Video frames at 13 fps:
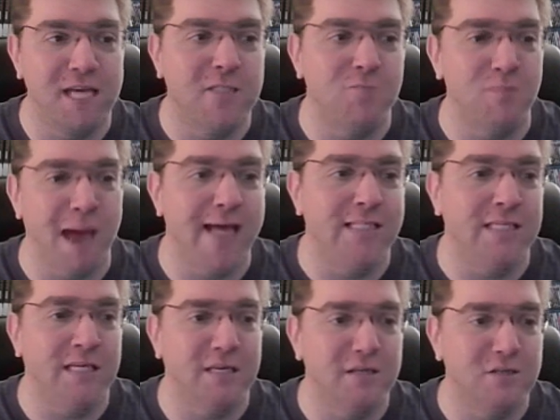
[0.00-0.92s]

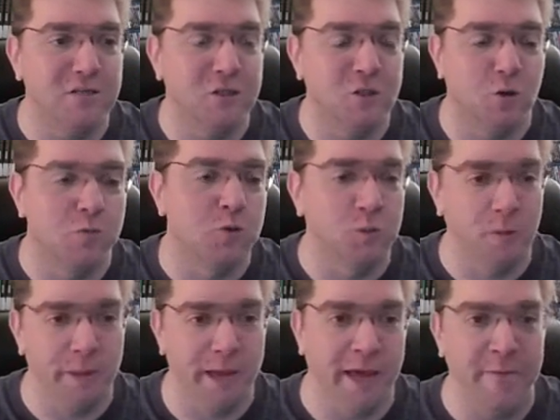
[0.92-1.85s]
mask
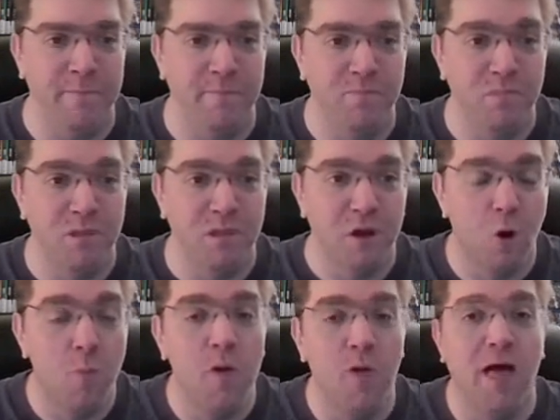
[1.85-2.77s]
stormtrooper man,
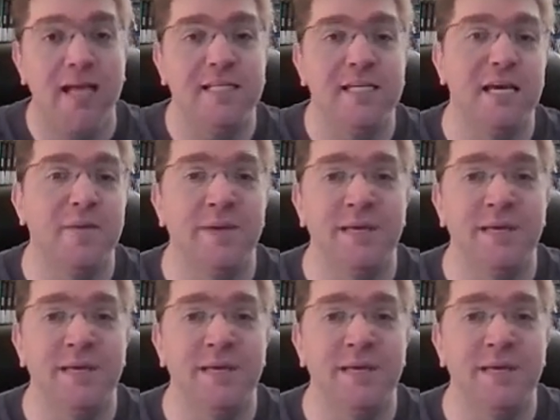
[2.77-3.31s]
hope you liked him.